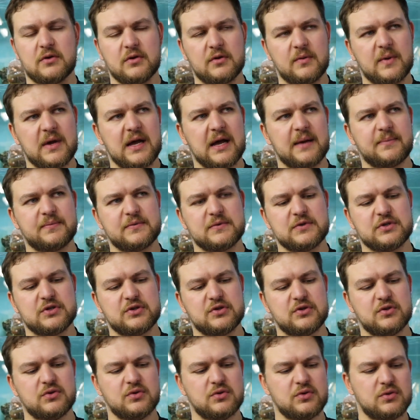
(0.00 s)
all the way up
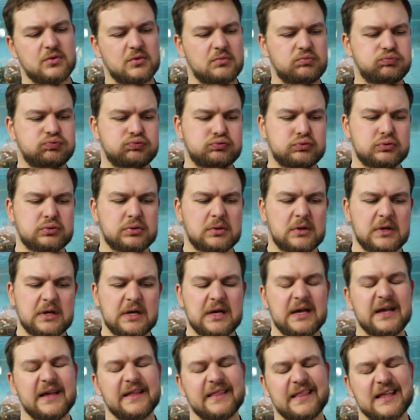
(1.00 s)
to,
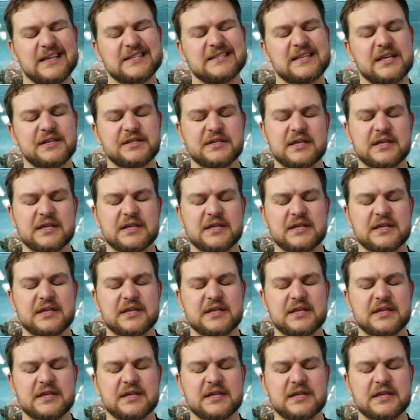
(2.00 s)
they say